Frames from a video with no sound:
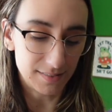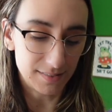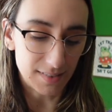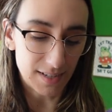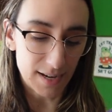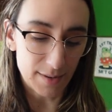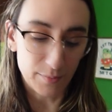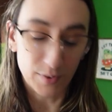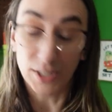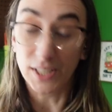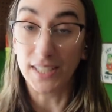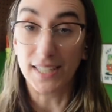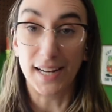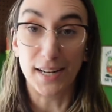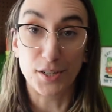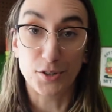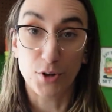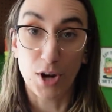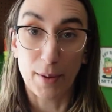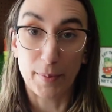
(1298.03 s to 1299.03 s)
I'm really not
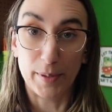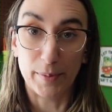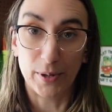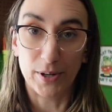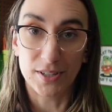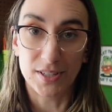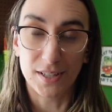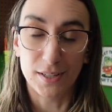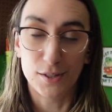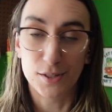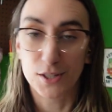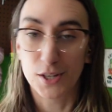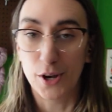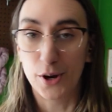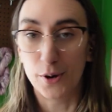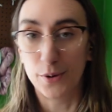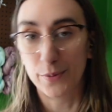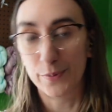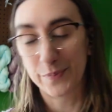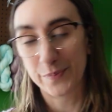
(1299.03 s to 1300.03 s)
a scrappy person,
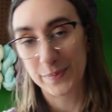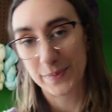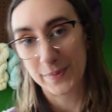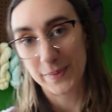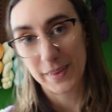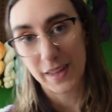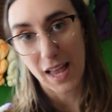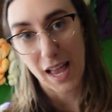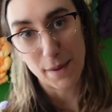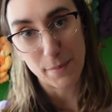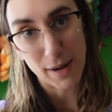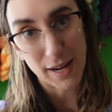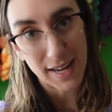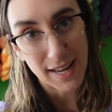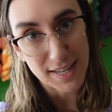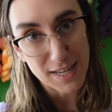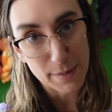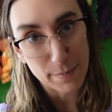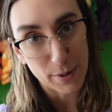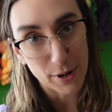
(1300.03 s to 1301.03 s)
so I might
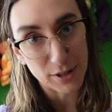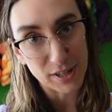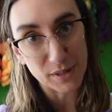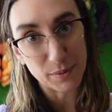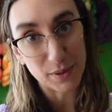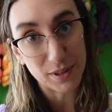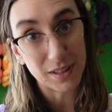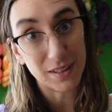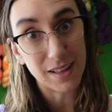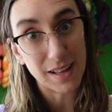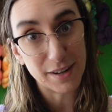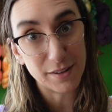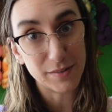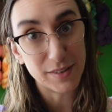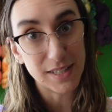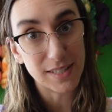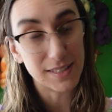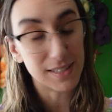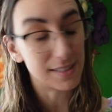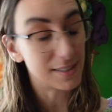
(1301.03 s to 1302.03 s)
end up parting with a lot of
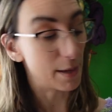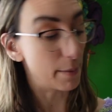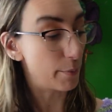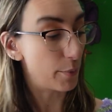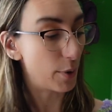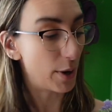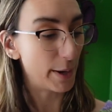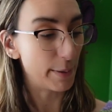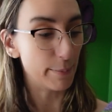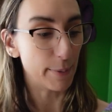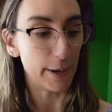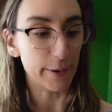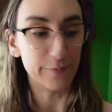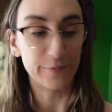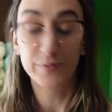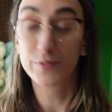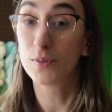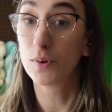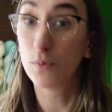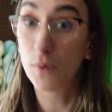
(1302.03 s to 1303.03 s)
these at some point, but
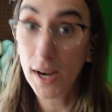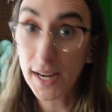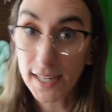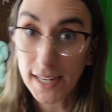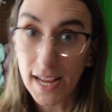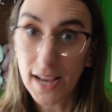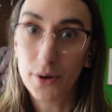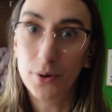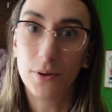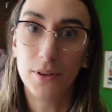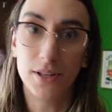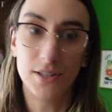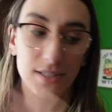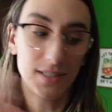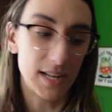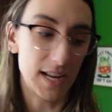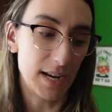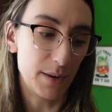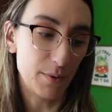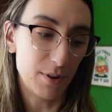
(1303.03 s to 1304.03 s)
for right now they're
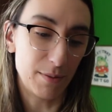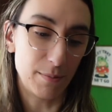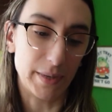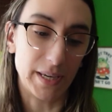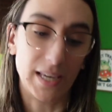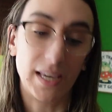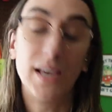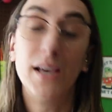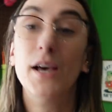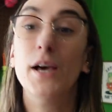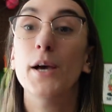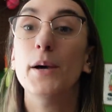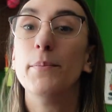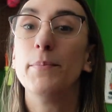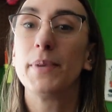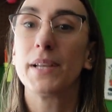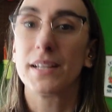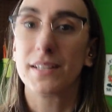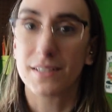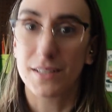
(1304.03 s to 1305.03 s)
staying with me
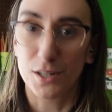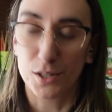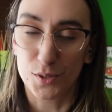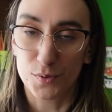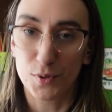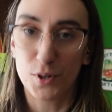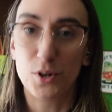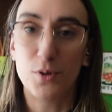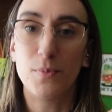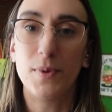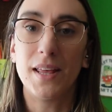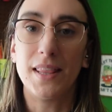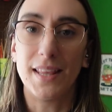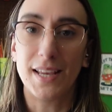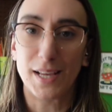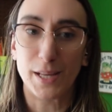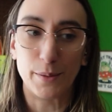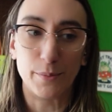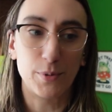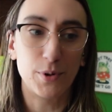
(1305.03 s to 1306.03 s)
because there's room and they
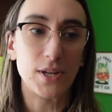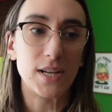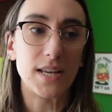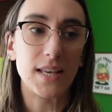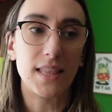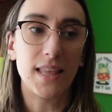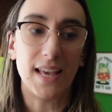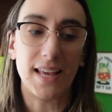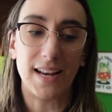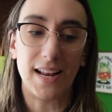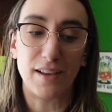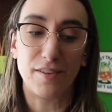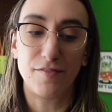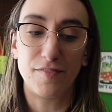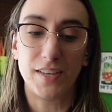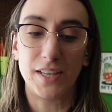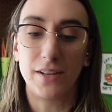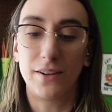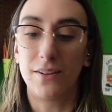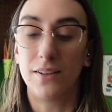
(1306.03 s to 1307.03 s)
can breathe, and I
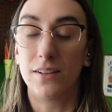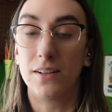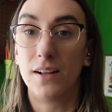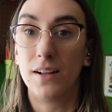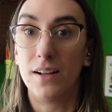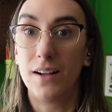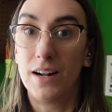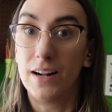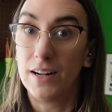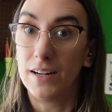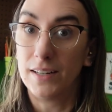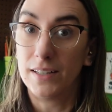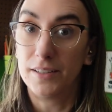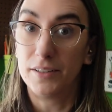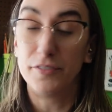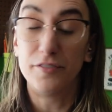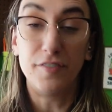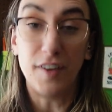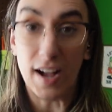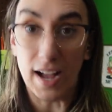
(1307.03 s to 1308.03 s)
feel
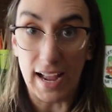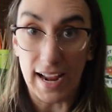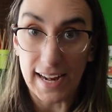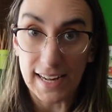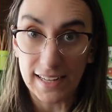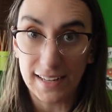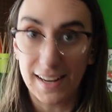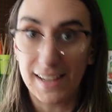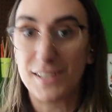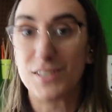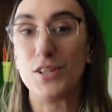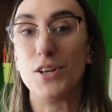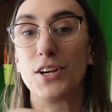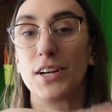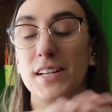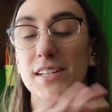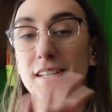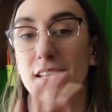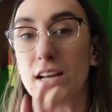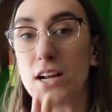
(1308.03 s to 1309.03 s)
fine as
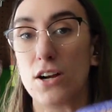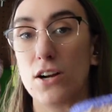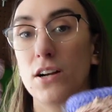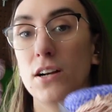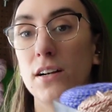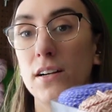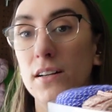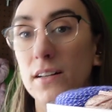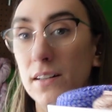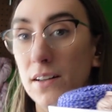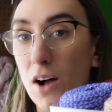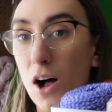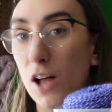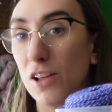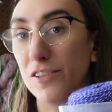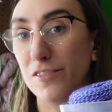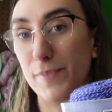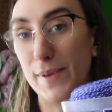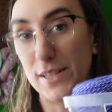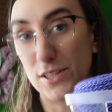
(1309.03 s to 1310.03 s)
long as
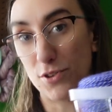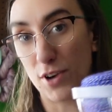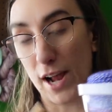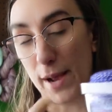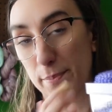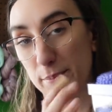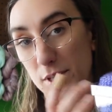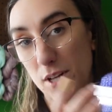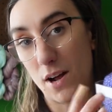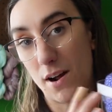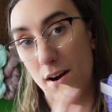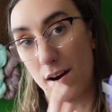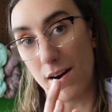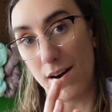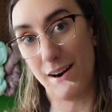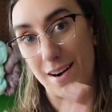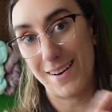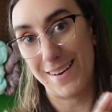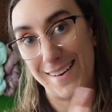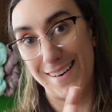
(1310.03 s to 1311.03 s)
all of my scraps
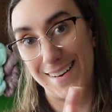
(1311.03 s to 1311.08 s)
are